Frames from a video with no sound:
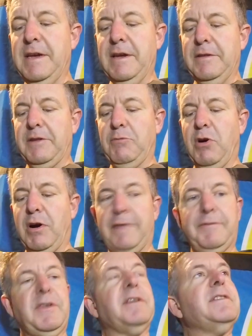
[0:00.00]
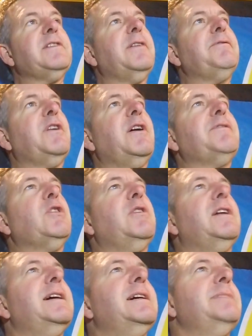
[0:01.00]
So what I've done is I've got
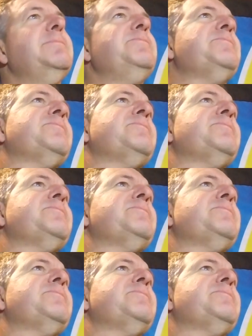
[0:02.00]
a